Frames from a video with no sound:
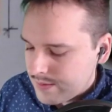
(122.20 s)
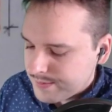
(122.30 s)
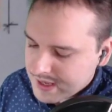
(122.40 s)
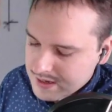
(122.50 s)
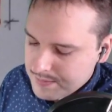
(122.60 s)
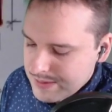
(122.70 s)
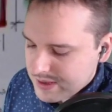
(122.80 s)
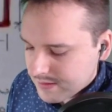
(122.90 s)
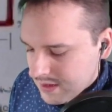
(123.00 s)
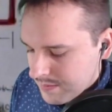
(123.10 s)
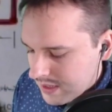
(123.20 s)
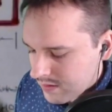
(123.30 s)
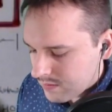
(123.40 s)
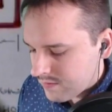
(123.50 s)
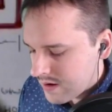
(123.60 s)
I'm thinking maybe it's going to be
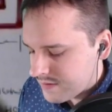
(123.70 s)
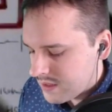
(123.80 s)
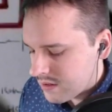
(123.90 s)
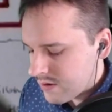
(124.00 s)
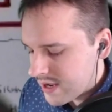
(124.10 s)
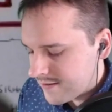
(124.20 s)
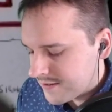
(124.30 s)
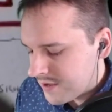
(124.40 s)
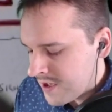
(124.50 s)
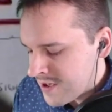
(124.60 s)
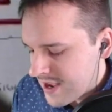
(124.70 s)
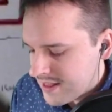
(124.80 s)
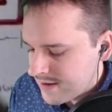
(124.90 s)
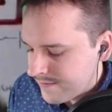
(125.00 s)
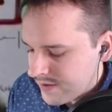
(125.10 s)
roughly 3 inches tall. And
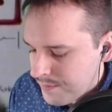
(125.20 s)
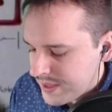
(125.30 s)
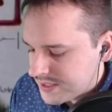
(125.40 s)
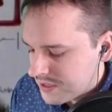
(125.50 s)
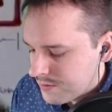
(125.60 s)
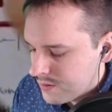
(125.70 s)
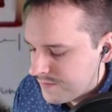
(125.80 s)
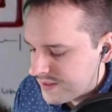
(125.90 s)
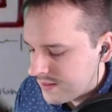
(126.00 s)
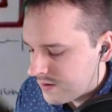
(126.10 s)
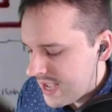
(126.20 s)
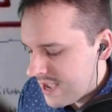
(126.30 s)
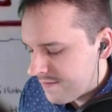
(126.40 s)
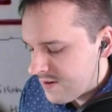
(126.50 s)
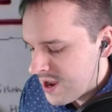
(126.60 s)
then for the pitch of the roof, that little
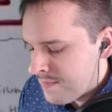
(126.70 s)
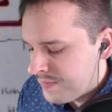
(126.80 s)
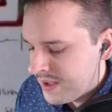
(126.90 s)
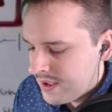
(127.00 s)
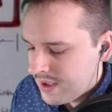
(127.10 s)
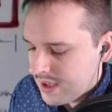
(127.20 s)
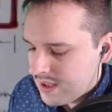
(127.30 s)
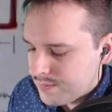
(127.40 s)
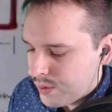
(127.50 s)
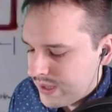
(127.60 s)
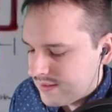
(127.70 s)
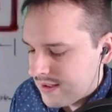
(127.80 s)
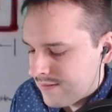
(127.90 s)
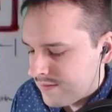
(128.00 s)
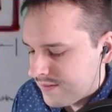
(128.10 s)
A-frame,
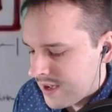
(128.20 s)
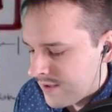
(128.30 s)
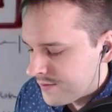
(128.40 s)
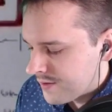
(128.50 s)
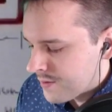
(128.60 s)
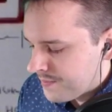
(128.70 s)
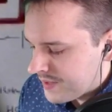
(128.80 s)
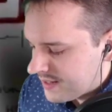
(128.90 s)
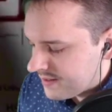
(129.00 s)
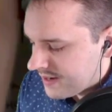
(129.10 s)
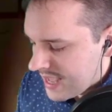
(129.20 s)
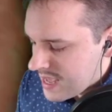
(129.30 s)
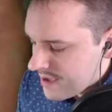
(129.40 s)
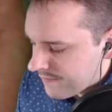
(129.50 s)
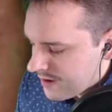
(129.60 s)
0.75. So it's an
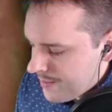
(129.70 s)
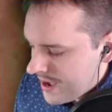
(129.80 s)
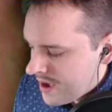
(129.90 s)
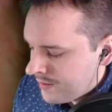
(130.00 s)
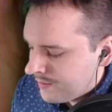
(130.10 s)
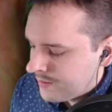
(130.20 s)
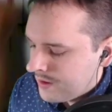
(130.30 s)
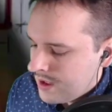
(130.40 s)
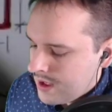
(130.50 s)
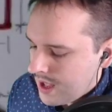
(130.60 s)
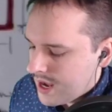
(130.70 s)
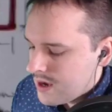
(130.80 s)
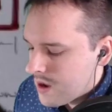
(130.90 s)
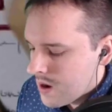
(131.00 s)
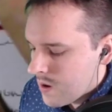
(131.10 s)
A-frame house. I
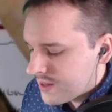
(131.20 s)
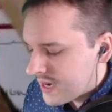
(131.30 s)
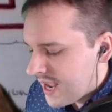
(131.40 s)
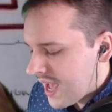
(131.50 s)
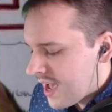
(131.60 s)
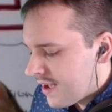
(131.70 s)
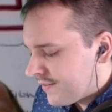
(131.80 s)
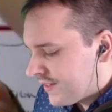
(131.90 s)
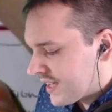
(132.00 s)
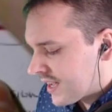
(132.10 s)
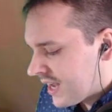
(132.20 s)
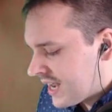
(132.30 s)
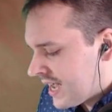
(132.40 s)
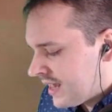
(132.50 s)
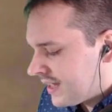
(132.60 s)
know that I have like a
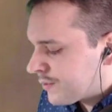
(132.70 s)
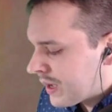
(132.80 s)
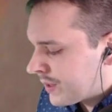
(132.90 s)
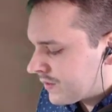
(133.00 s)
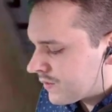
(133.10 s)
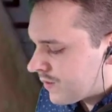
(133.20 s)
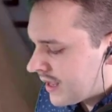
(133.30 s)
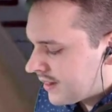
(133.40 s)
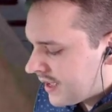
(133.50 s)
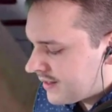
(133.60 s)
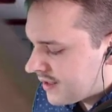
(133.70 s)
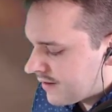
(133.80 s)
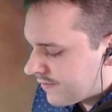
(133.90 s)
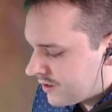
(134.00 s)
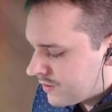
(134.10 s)
cutout. That's why I put those red lines there
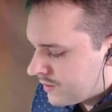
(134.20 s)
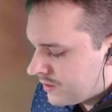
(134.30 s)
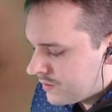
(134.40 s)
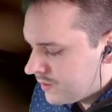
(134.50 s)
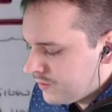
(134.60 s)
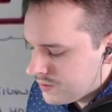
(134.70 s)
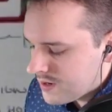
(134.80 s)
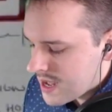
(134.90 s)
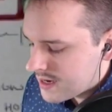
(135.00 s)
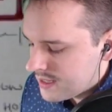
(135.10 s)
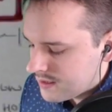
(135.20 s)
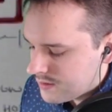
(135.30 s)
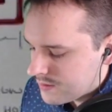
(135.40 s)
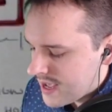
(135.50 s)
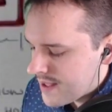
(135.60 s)
for you. You do not need to
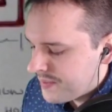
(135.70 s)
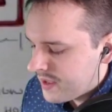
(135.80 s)
do that.